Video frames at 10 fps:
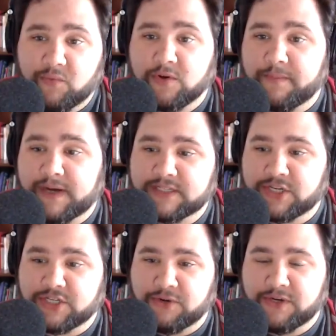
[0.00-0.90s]
robust
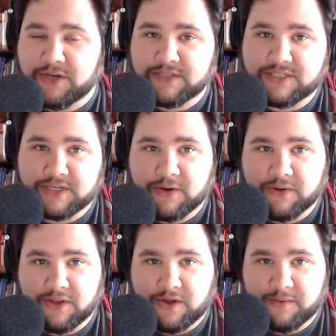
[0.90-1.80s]
show notes to
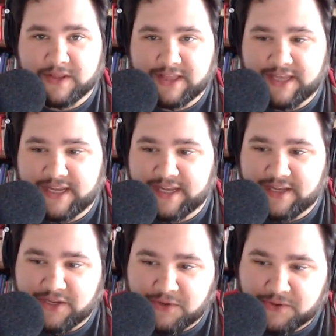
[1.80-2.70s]
go along with
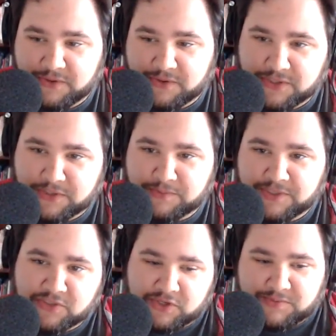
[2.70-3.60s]
the YouTube
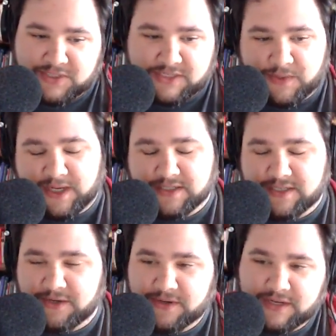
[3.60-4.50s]
description as well.
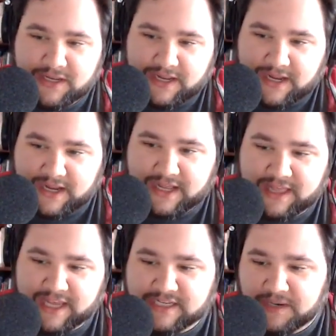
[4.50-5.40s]
So
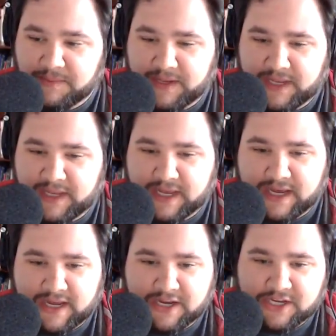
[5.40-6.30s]
I think it's going to be
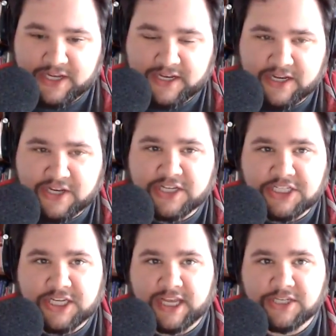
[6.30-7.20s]
a good
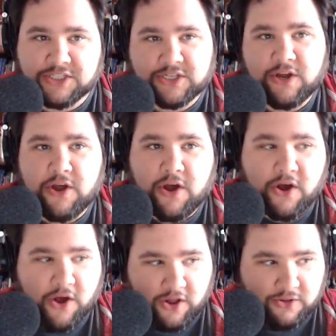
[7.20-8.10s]
change
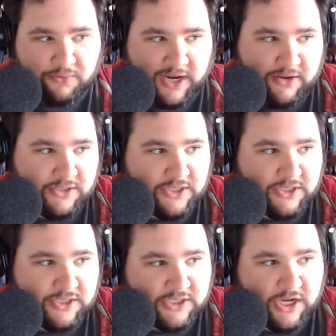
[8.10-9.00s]
all around.
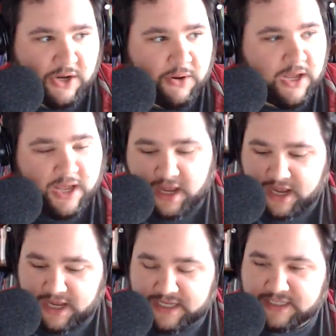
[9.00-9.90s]
So
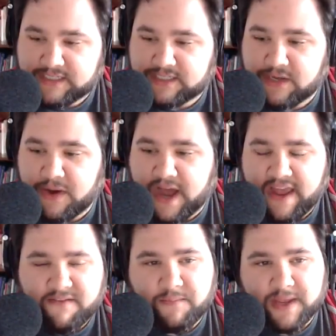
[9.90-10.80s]
I
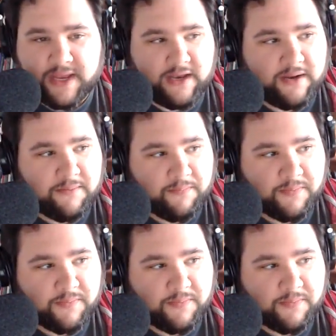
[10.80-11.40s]
have been.